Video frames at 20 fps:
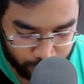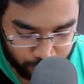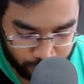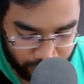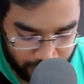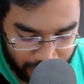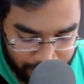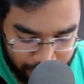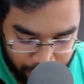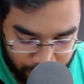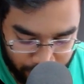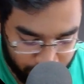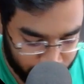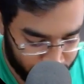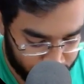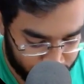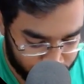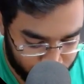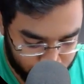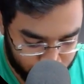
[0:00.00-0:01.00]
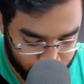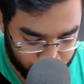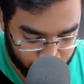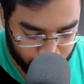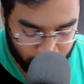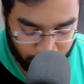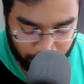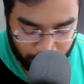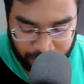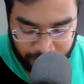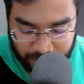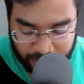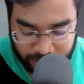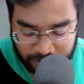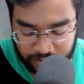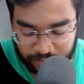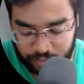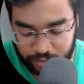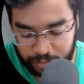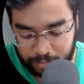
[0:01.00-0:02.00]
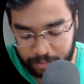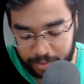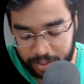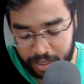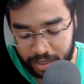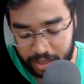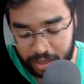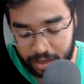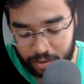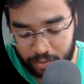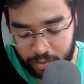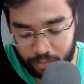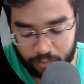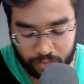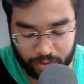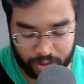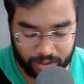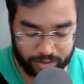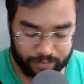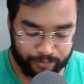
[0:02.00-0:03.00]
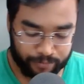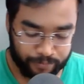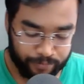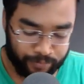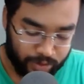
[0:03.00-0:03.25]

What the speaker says: 2. 5 modulus 2 obviously would be 1.